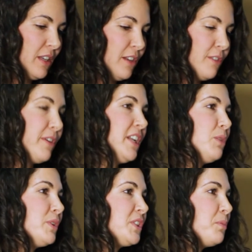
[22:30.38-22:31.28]

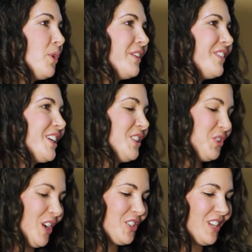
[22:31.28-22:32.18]
Funding will support the
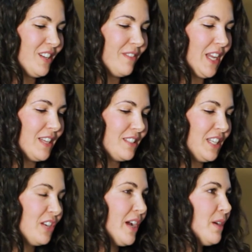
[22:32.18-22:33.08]
construction of the
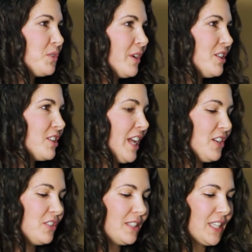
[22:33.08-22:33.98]
Antonito Outdoor
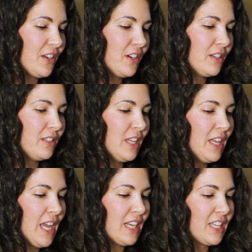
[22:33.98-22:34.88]
Education Center,
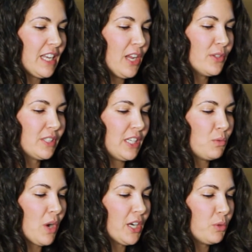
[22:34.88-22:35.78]
and Conejos
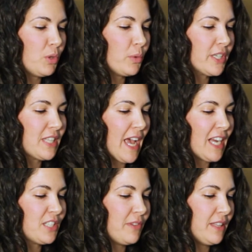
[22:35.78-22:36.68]
Clean Water will work to
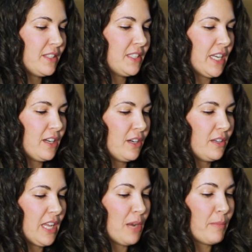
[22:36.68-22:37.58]
activate the
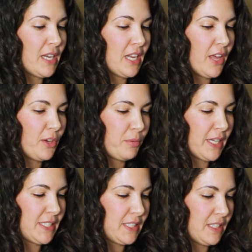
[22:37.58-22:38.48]
center and many other
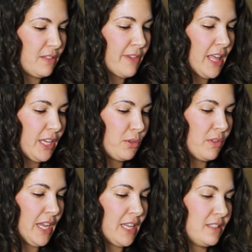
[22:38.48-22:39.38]
places in the valley through
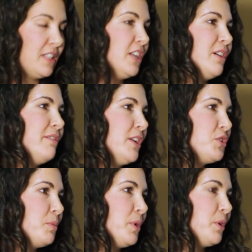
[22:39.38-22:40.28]
the Antonito
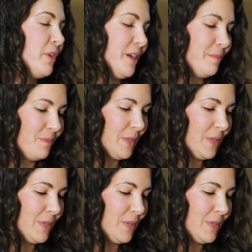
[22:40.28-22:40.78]
Adventure Program.